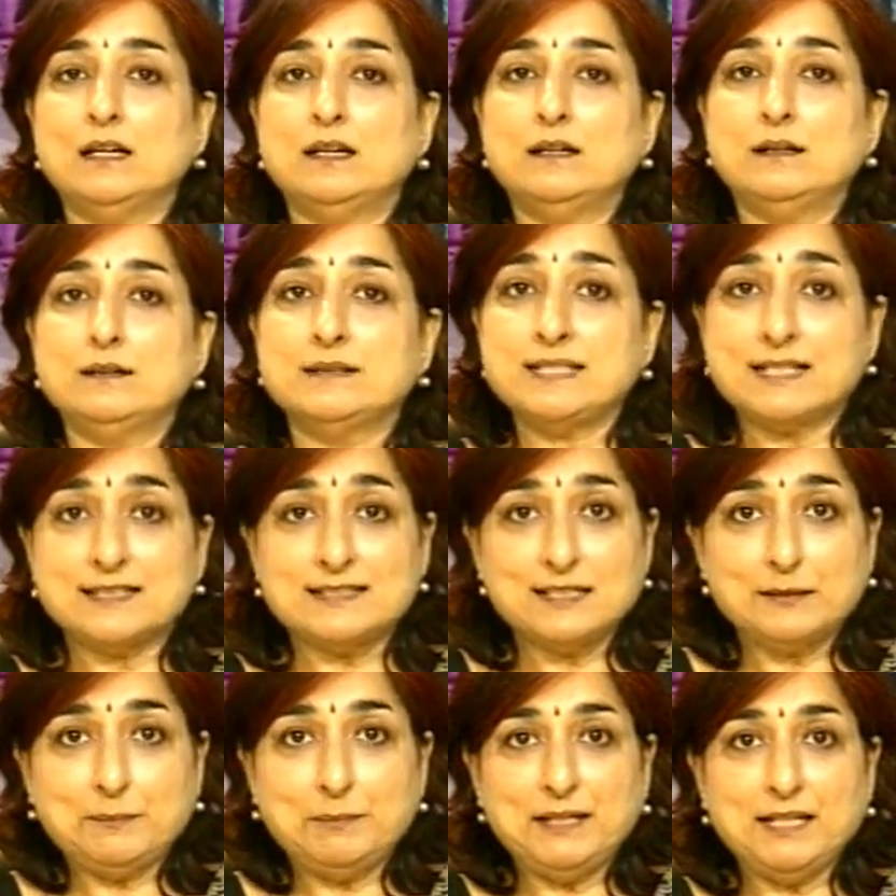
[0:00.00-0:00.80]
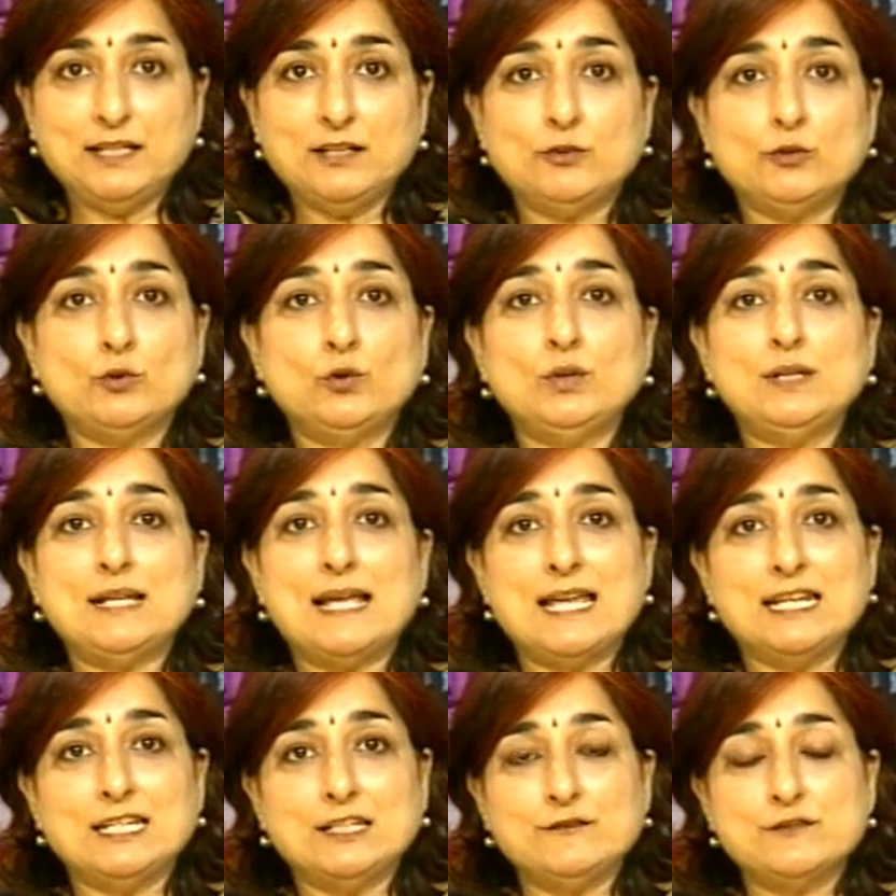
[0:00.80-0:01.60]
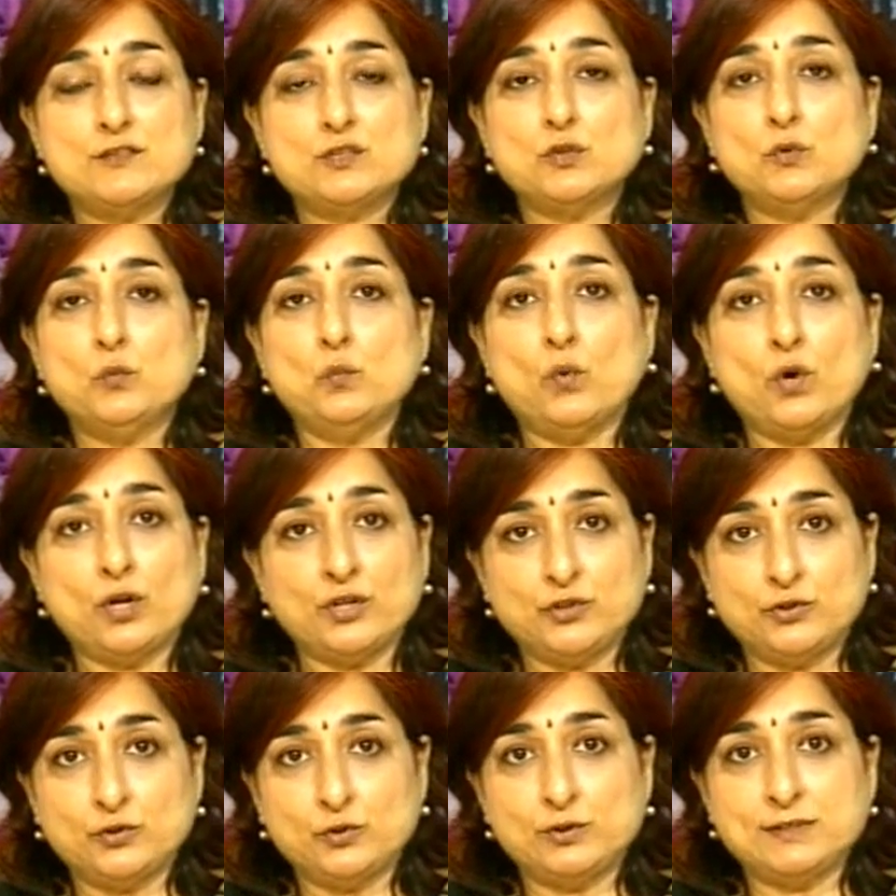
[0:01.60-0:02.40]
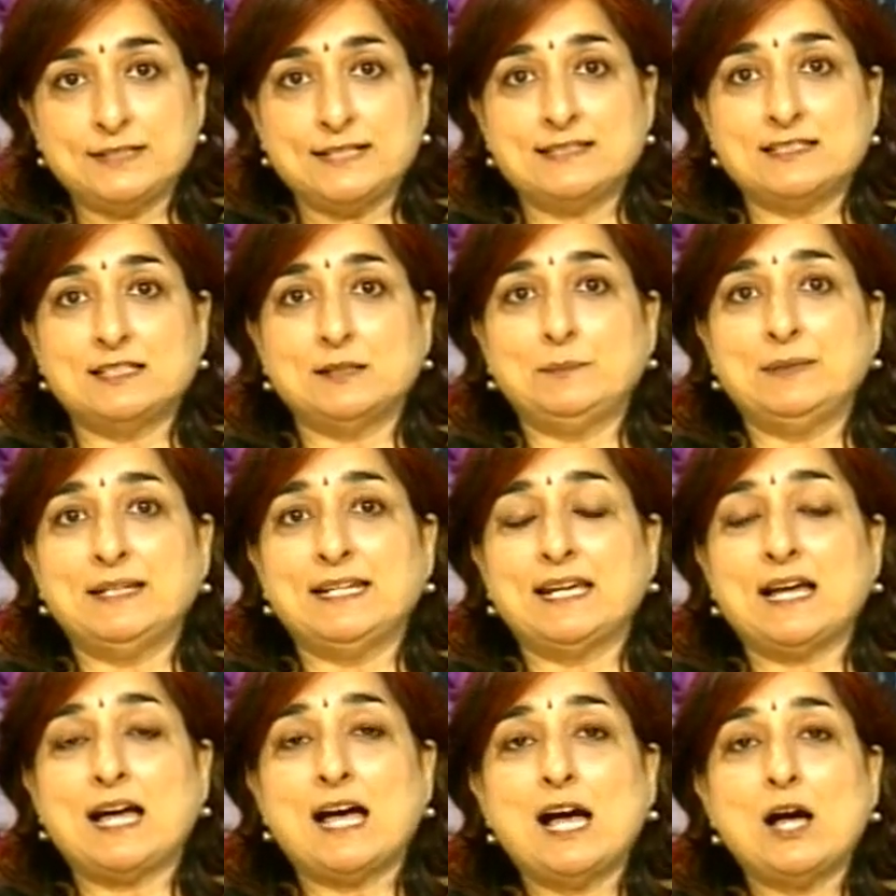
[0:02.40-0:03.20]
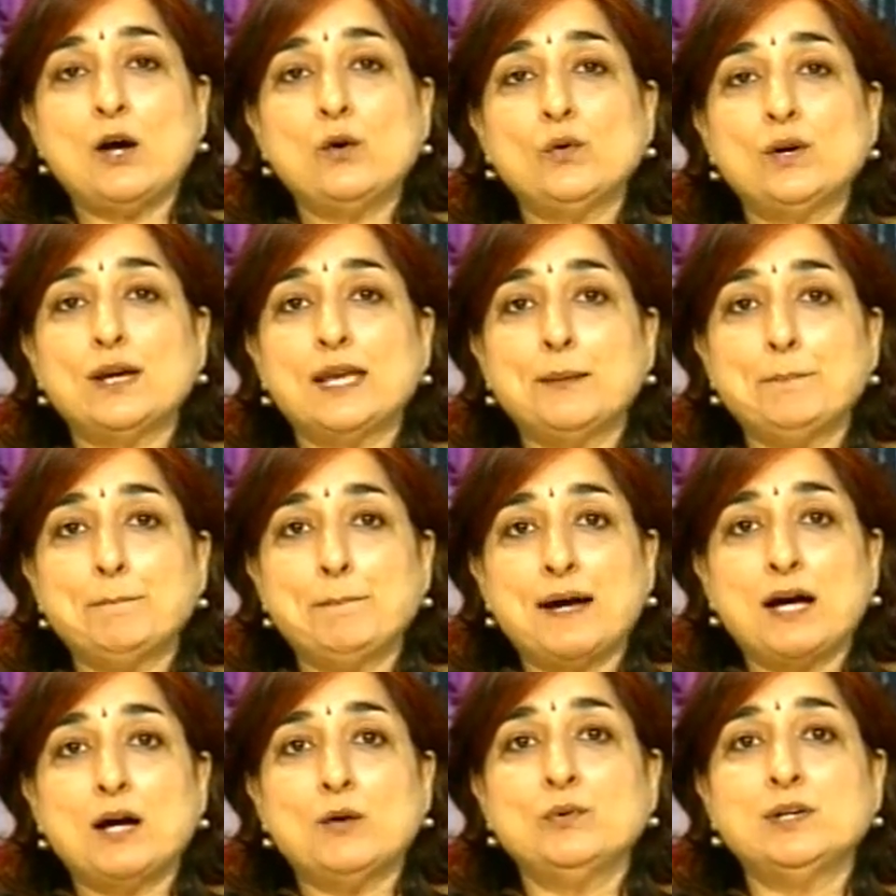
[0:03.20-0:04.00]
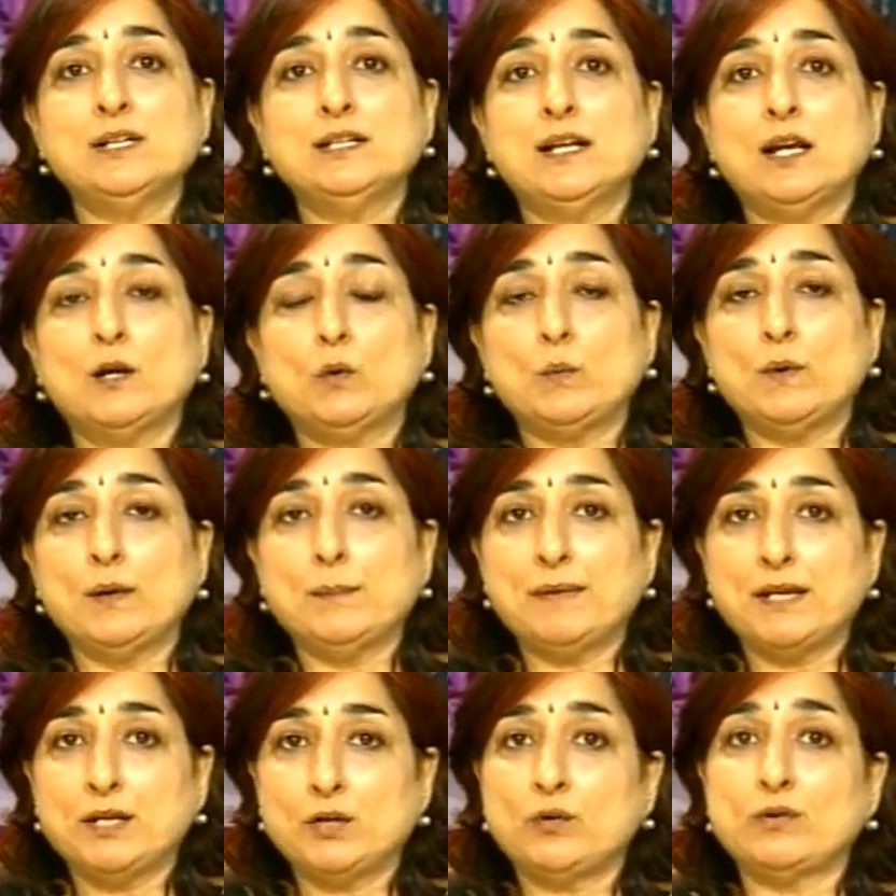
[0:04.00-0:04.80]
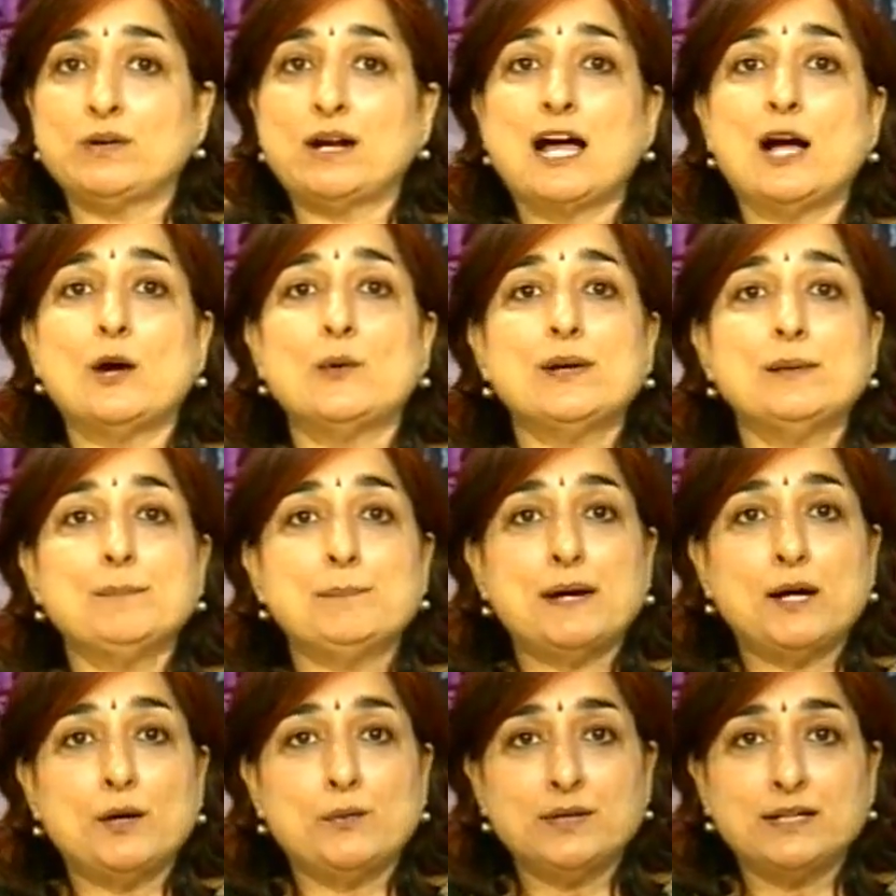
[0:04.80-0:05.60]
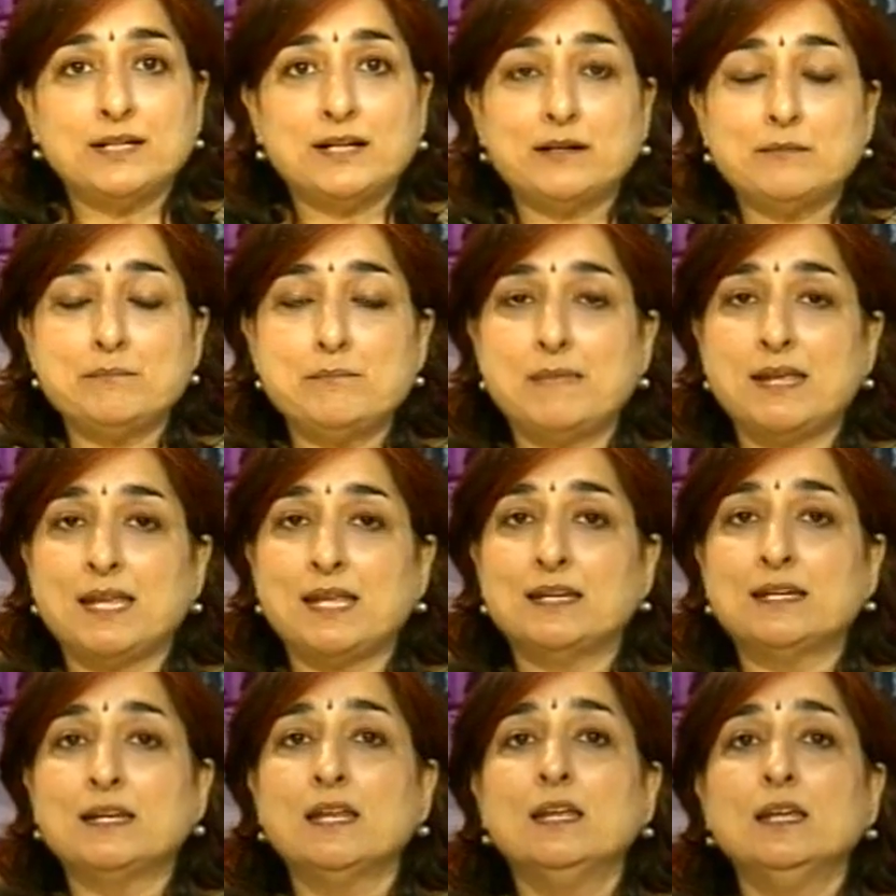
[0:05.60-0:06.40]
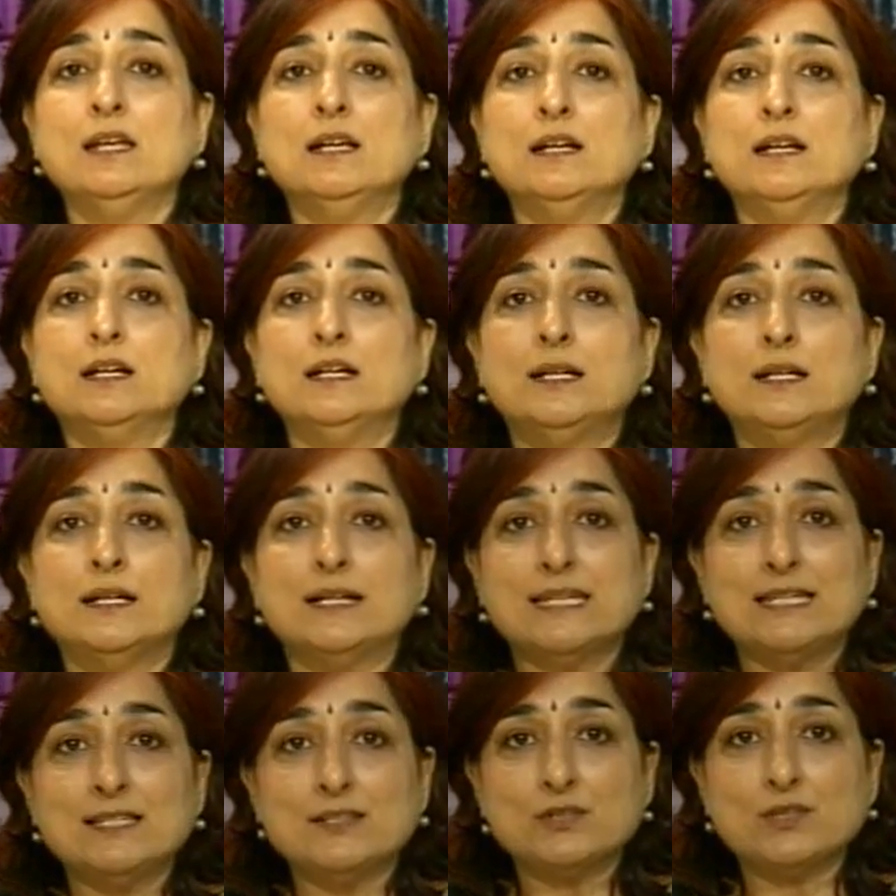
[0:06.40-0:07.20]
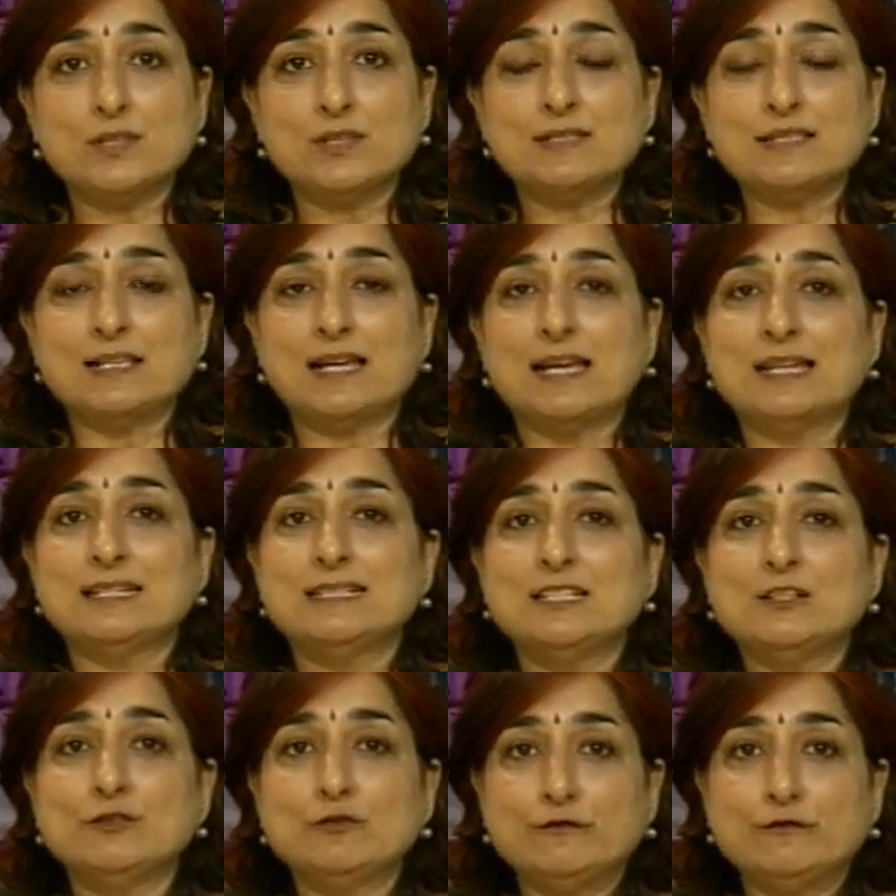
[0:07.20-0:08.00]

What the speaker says: Does it play a role, and if so, what role does it play? How empowered are women or how empowered are men in society to